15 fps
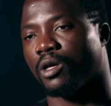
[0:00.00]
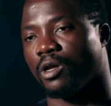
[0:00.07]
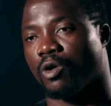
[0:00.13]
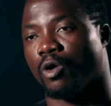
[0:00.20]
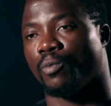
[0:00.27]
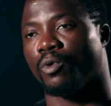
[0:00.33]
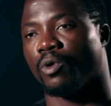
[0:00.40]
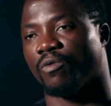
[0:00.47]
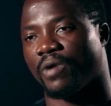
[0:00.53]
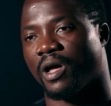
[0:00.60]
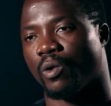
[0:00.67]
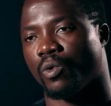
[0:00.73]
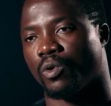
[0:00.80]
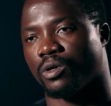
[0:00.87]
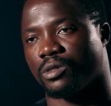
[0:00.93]
a couple of
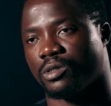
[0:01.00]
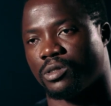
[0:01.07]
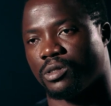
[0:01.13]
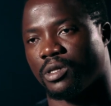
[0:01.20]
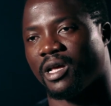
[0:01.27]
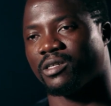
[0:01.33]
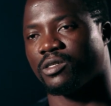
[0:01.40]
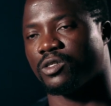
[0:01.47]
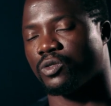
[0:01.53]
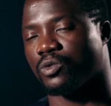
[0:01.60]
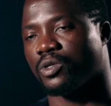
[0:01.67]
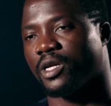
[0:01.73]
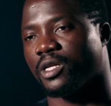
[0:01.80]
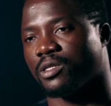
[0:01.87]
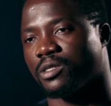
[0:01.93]
awards as a
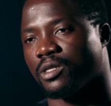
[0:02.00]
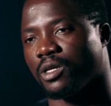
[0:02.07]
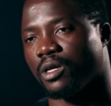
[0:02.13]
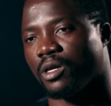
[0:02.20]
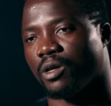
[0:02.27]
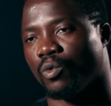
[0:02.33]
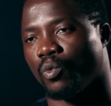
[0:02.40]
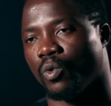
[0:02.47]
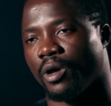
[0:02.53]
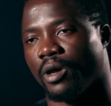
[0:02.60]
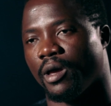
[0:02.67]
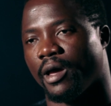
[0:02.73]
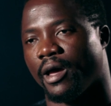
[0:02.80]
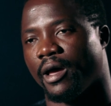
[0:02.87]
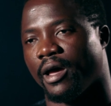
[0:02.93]
student,
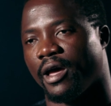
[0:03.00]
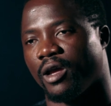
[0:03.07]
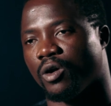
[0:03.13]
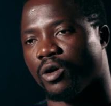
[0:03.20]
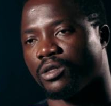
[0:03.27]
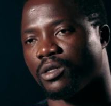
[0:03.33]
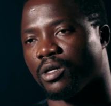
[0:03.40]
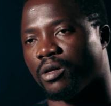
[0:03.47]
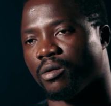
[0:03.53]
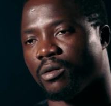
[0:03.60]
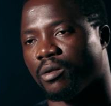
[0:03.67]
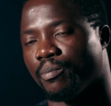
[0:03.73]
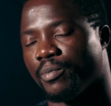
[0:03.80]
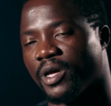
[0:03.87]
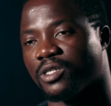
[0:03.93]
where I got the
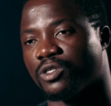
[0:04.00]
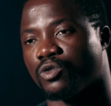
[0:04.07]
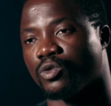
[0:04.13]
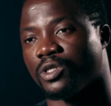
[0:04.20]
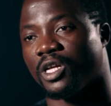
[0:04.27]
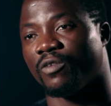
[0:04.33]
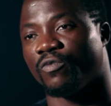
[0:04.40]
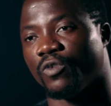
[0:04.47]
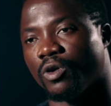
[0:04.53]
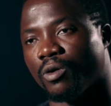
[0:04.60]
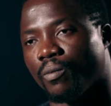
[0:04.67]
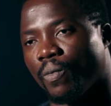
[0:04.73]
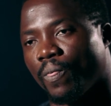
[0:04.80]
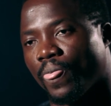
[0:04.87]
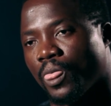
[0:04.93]
best student
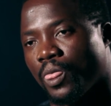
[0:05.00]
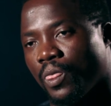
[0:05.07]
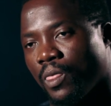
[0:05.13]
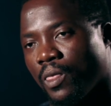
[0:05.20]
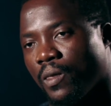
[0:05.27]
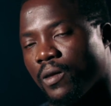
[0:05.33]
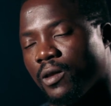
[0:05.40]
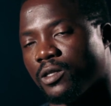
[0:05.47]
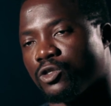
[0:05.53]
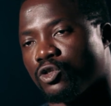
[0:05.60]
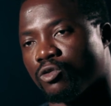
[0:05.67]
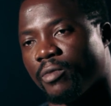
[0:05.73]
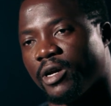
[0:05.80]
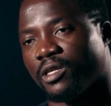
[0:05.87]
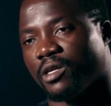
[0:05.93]
film in
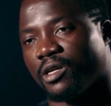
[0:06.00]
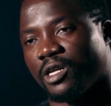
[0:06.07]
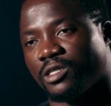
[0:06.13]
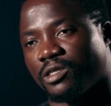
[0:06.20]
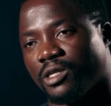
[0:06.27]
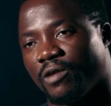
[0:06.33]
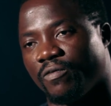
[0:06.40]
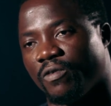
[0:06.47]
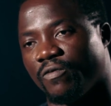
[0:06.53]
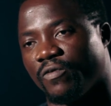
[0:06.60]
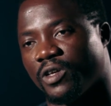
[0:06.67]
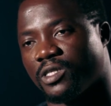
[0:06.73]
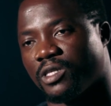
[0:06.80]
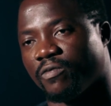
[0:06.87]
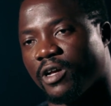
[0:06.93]
Zuma International Film
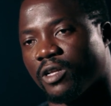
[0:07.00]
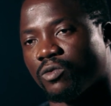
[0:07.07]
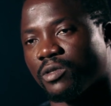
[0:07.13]
Festival